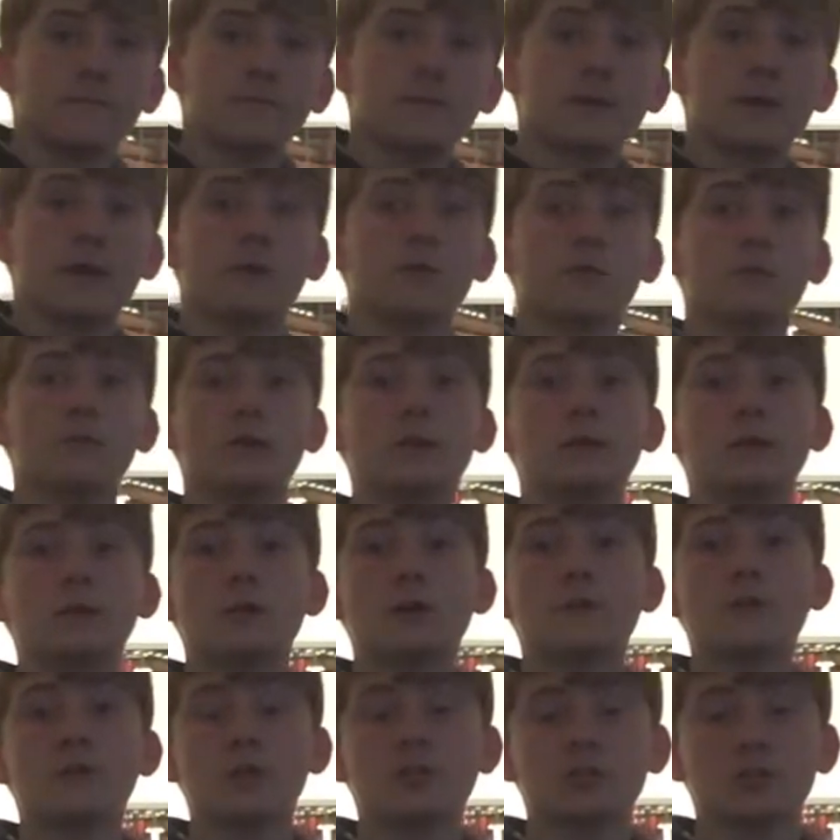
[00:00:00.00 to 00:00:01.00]
Now,
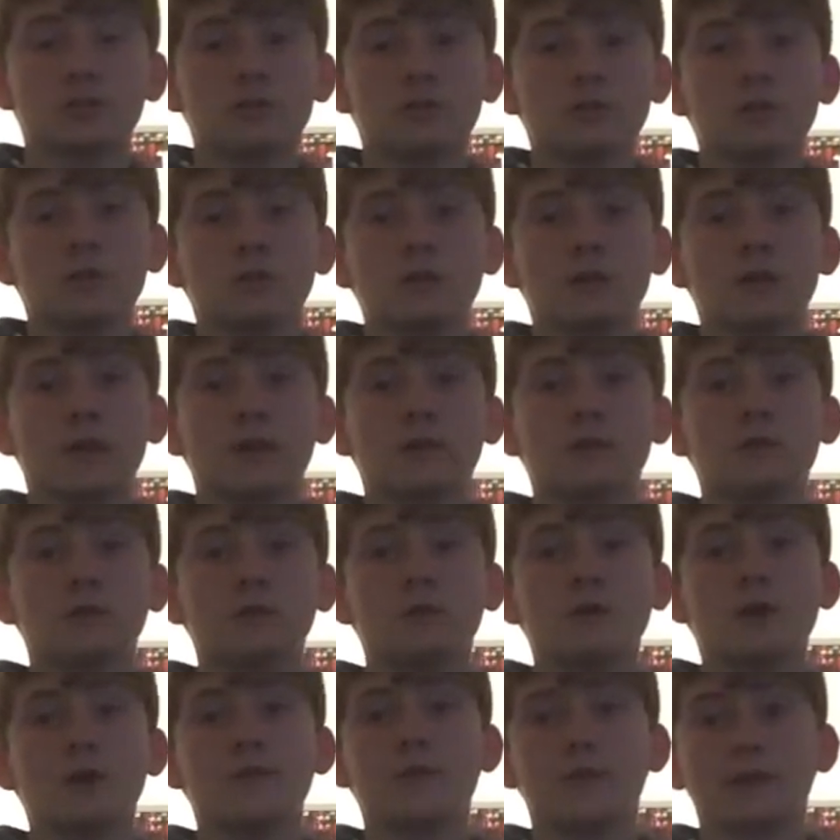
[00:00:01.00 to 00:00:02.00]
nothing, like,
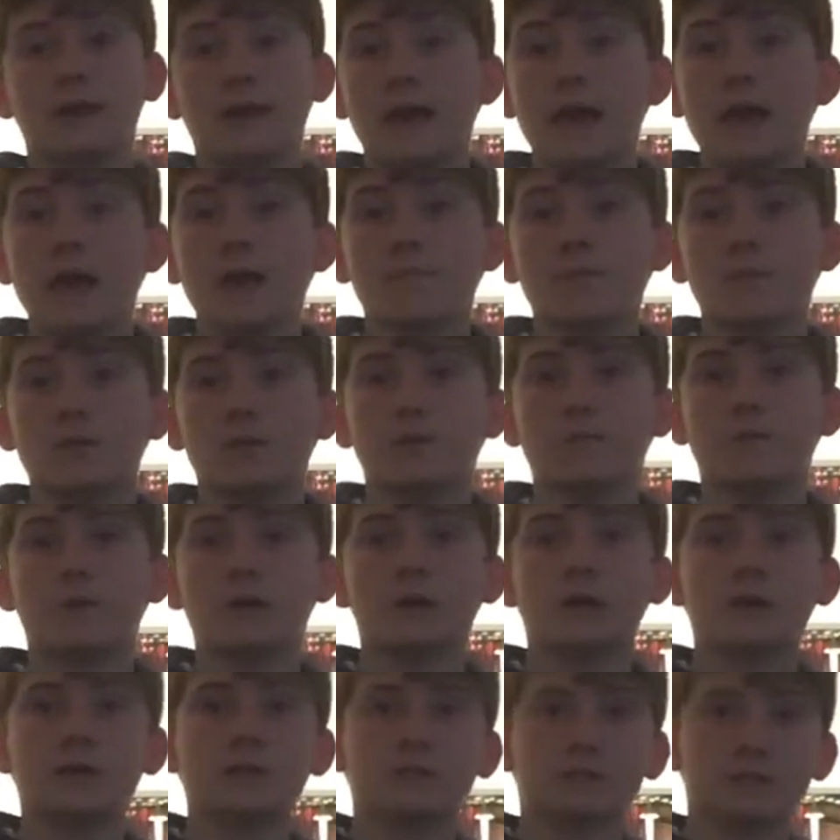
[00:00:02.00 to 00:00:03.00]
nothing happened,
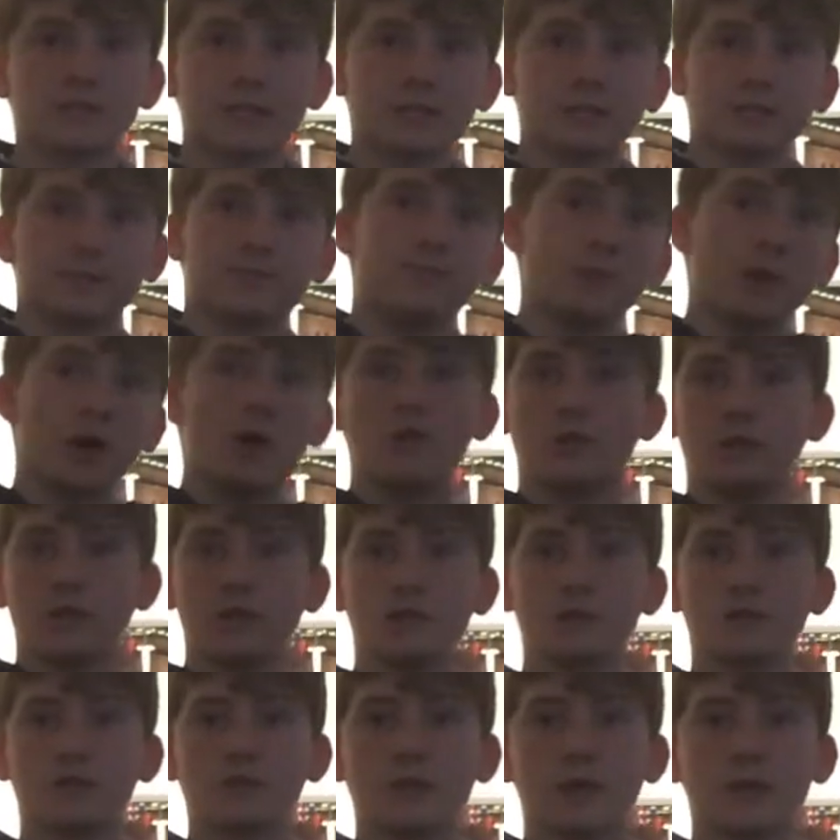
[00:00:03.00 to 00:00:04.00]
but it just
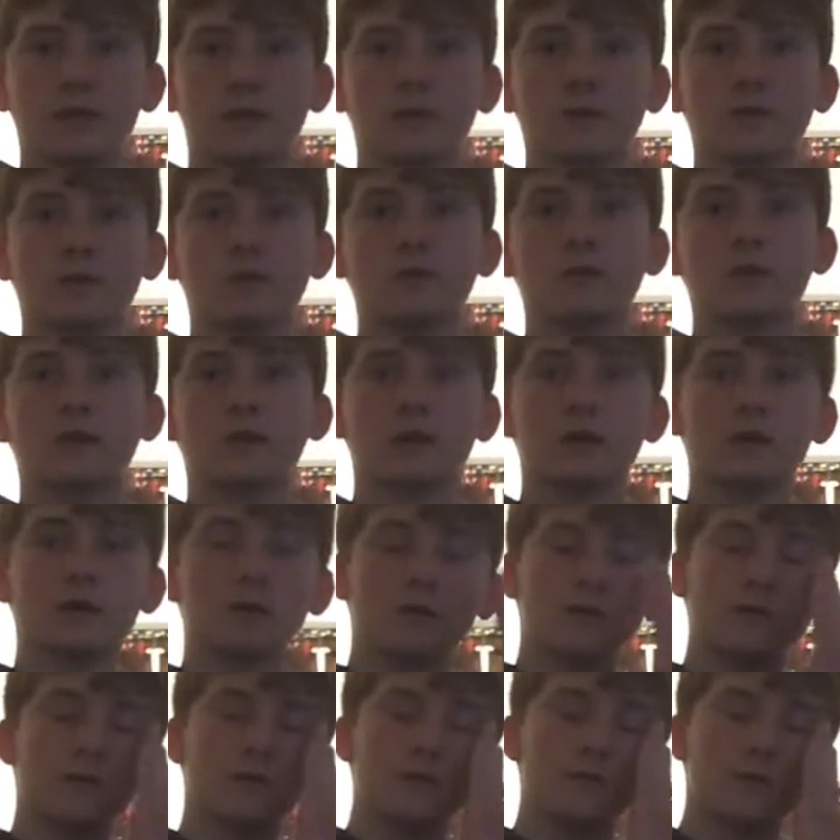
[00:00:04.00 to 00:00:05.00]
exploded. Like a, like
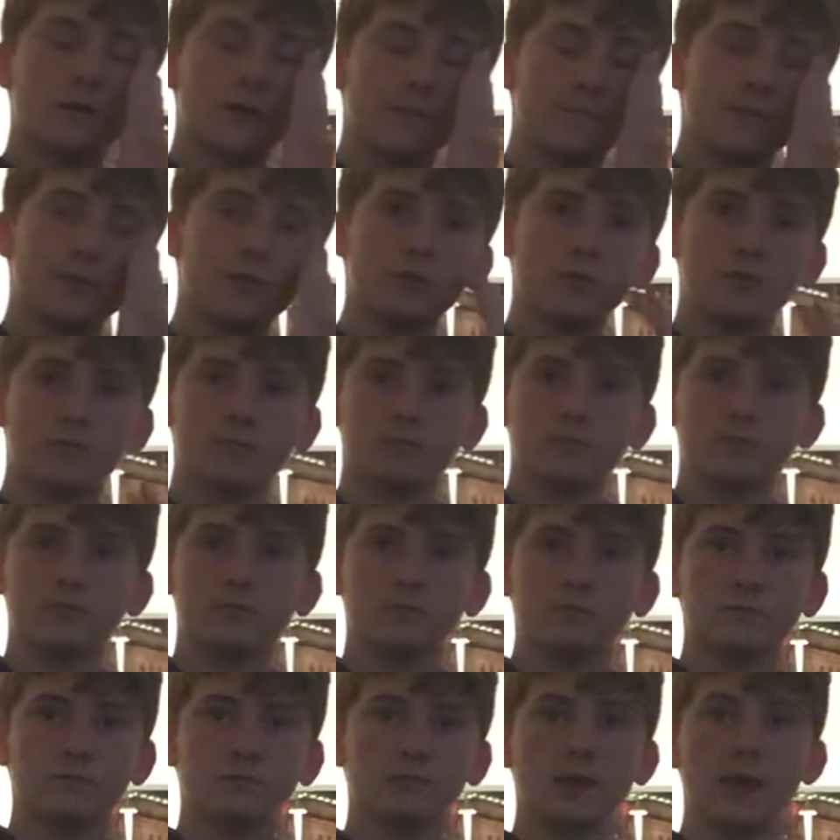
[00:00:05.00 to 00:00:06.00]
a, a
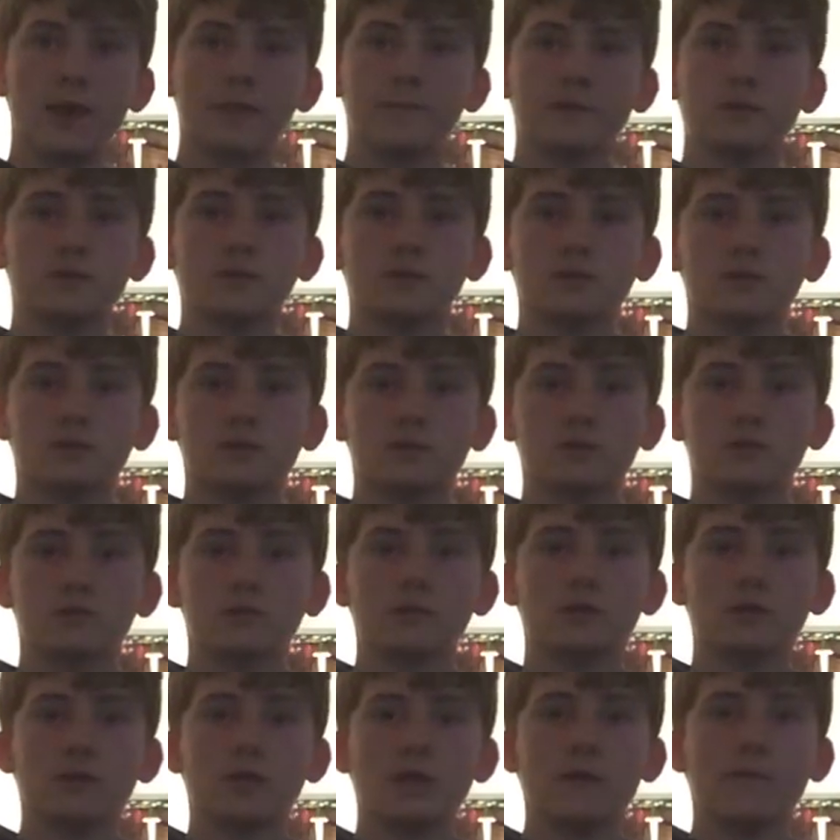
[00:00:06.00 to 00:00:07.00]
boom happened.
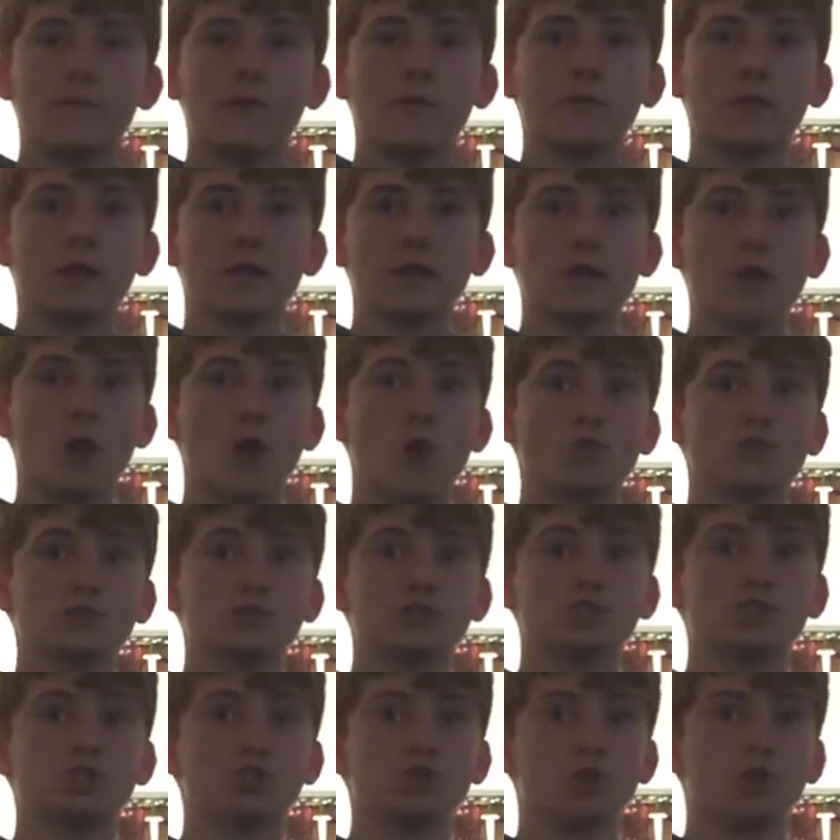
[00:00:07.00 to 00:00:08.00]
And we were like, oh
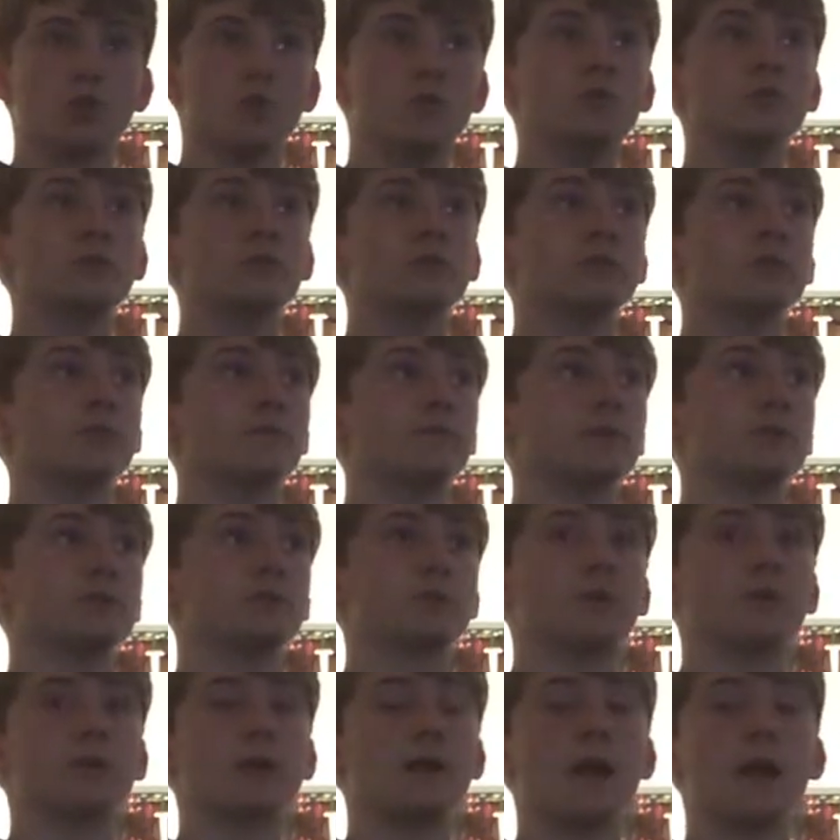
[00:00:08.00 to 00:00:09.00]
shoot,
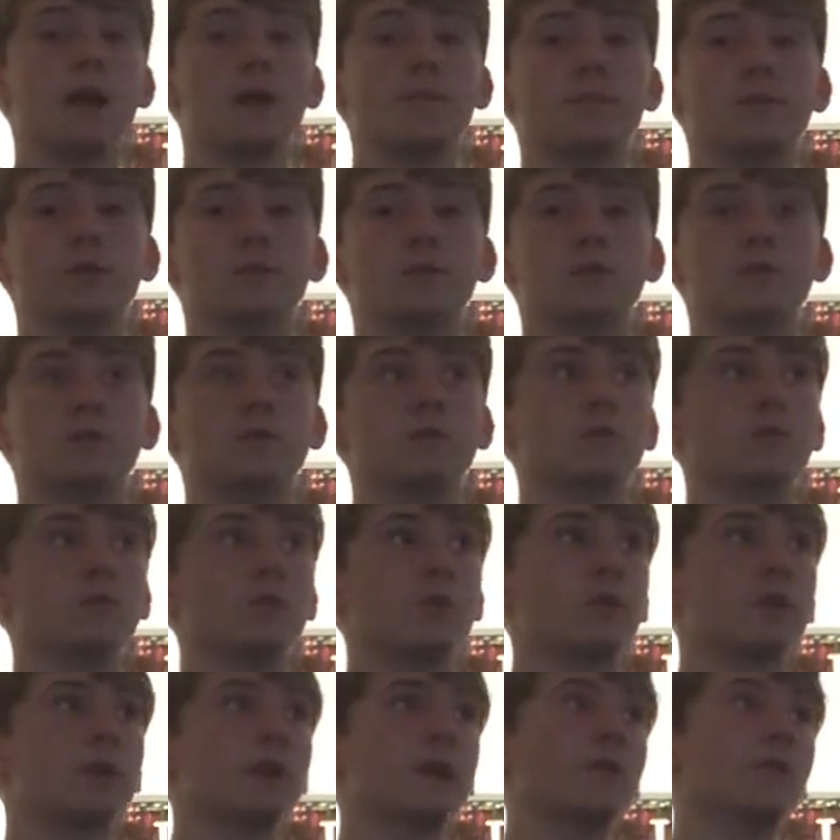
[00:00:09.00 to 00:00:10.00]
something's gonna happen.
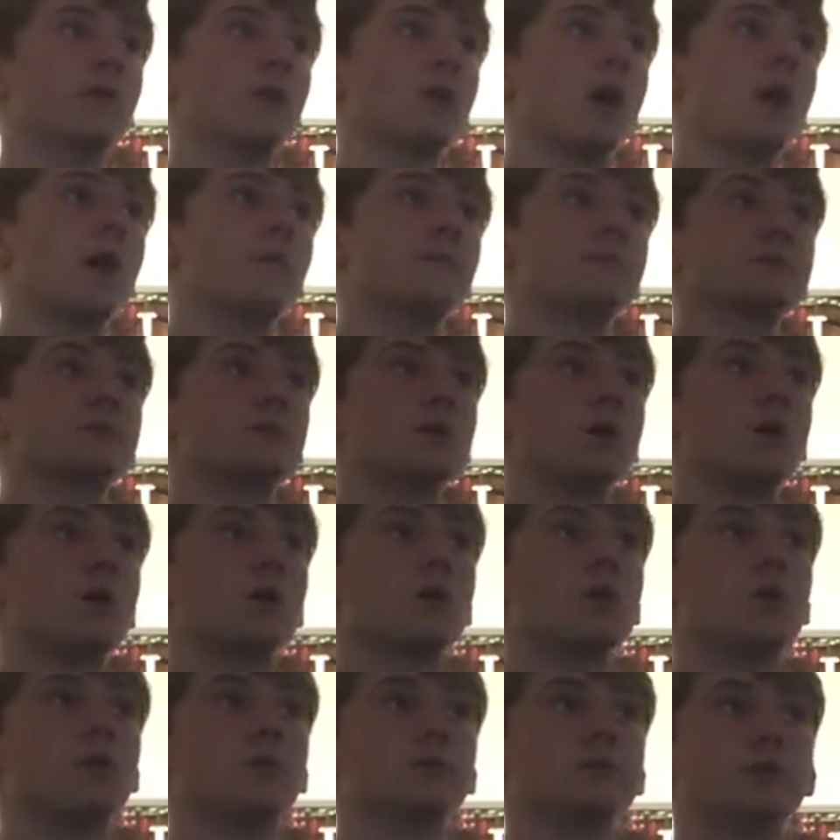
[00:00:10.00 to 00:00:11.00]
We're gonna get the cops uh,
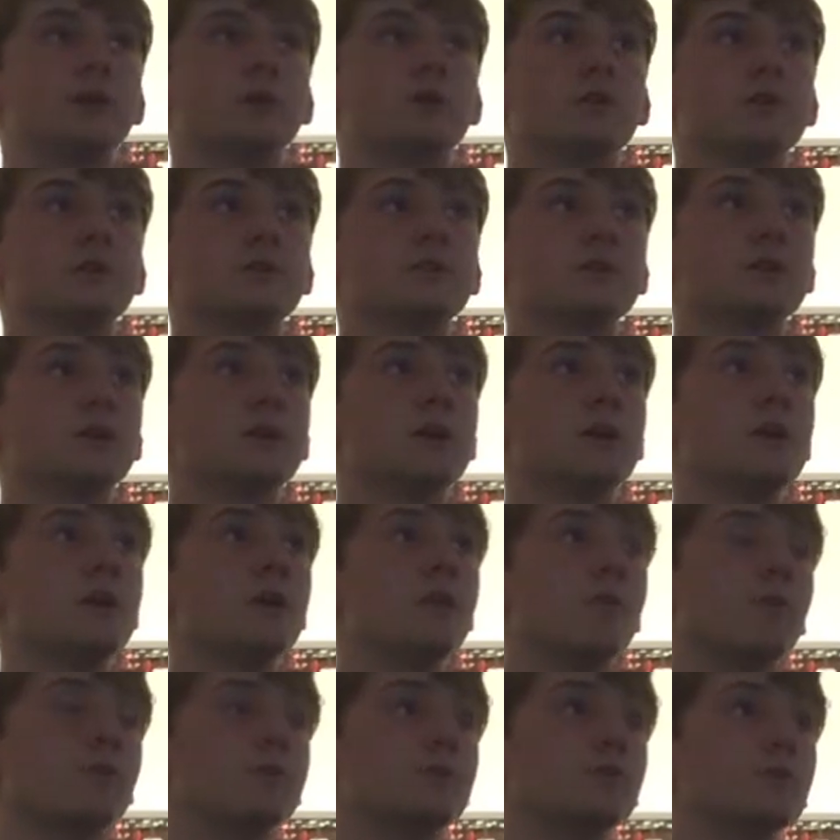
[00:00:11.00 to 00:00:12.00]
called on us.
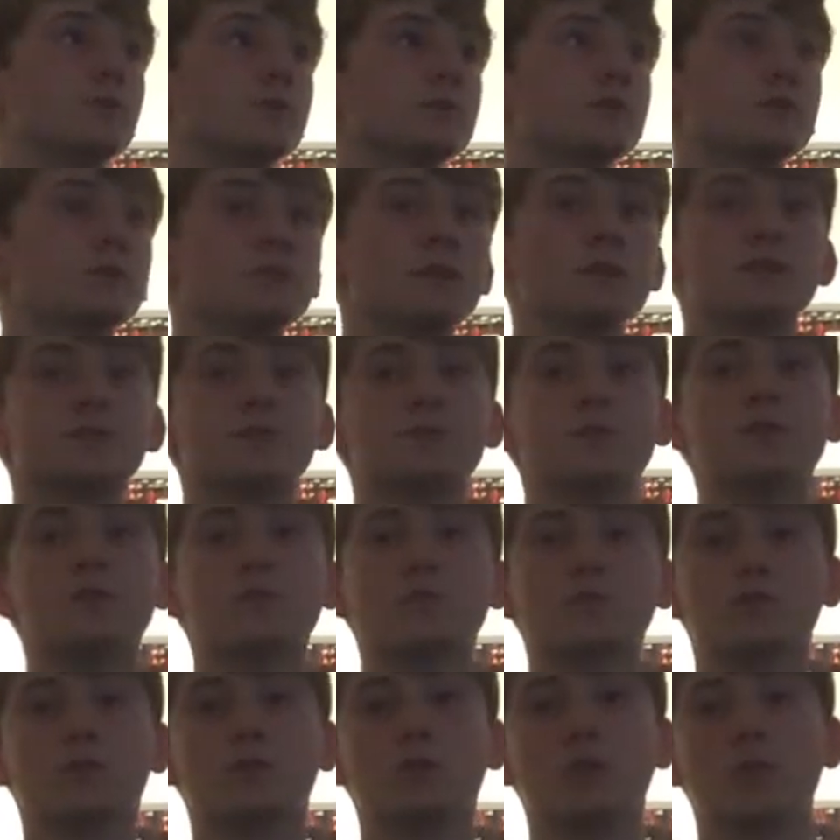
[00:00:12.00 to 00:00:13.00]
This was, this
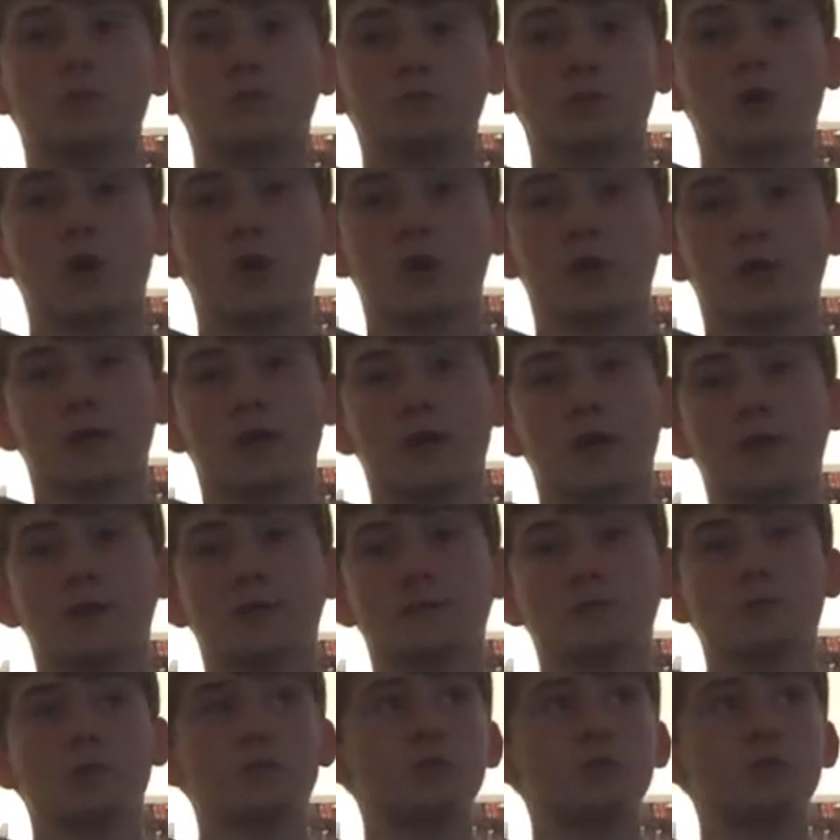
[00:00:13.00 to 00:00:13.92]
went really wrong, guys.